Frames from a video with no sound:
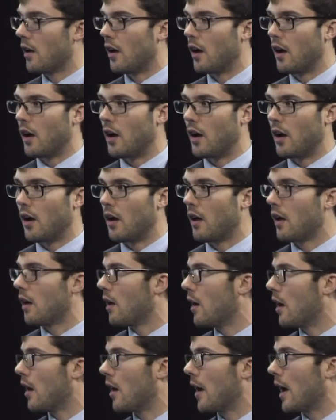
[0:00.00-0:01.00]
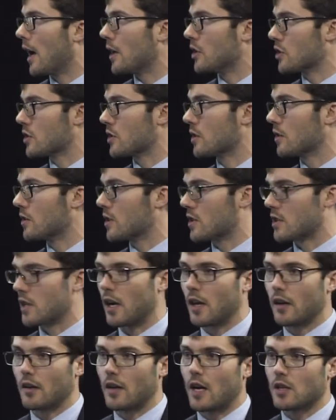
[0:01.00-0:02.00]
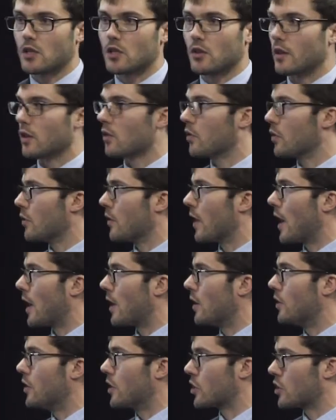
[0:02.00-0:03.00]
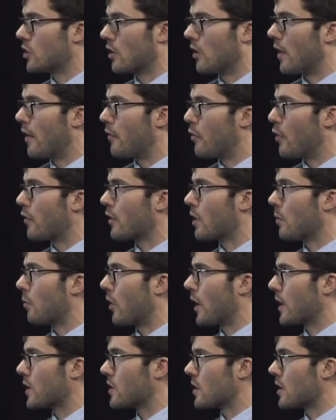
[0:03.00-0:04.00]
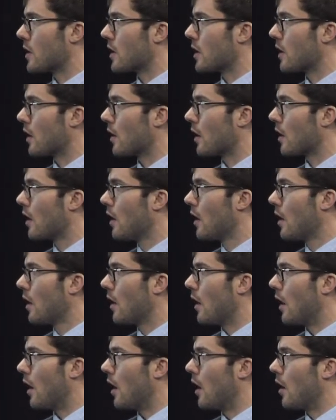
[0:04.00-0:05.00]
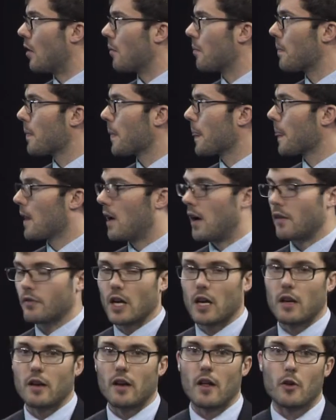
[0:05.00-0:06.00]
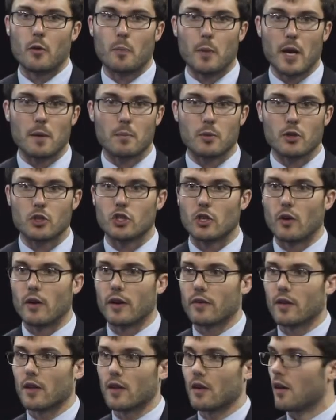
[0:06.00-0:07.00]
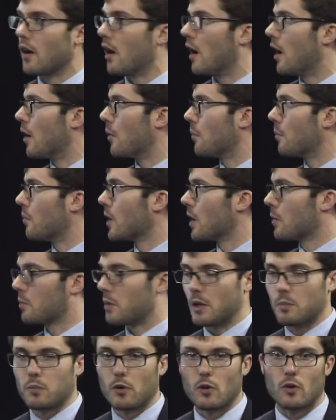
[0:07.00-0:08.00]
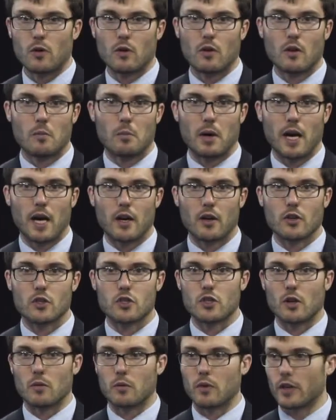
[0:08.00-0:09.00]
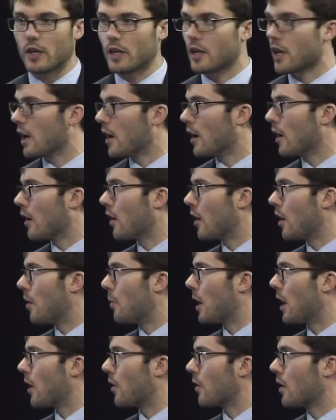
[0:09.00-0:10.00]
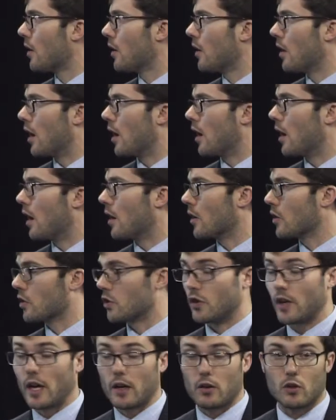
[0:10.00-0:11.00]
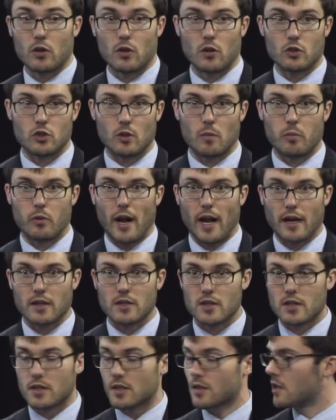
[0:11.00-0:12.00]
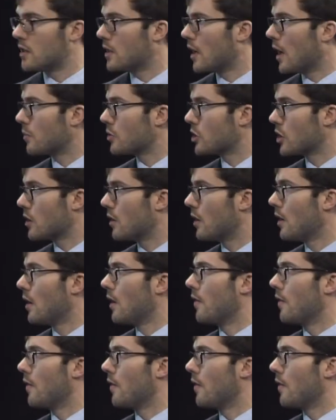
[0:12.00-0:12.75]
I just decided not to include that additional level of complexity here. I've got another paper showing that buyers don't really care about good agricultural practices adoption.